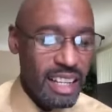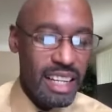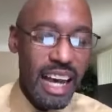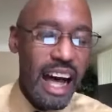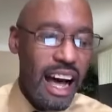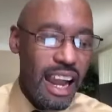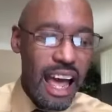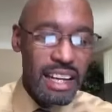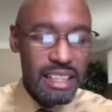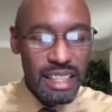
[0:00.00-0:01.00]
God
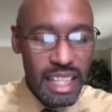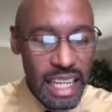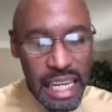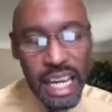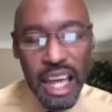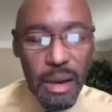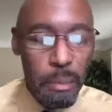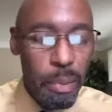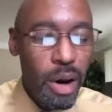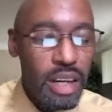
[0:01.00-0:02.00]
actually
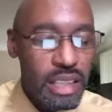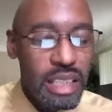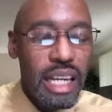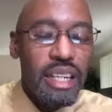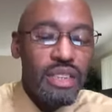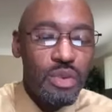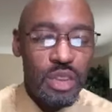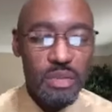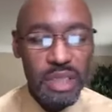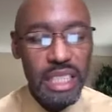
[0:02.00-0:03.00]
imparts that into
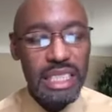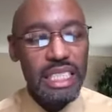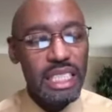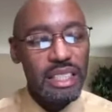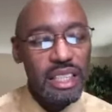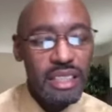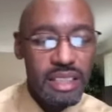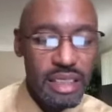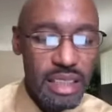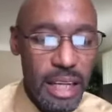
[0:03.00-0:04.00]
us because he does
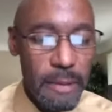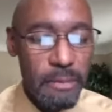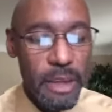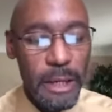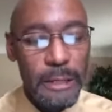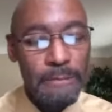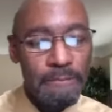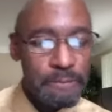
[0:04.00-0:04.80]
the same thing.